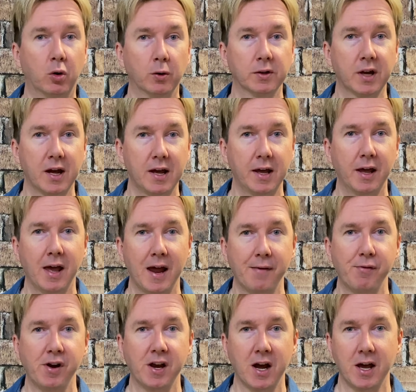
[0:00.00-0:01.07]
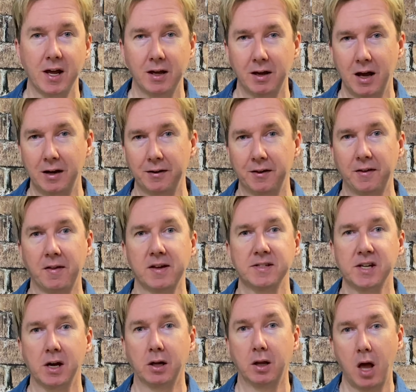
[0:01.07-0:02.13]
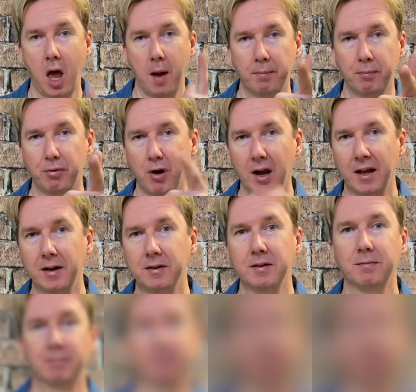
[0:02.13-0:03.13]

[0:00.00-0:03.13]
All day, every day, anything they sell. Brilliant.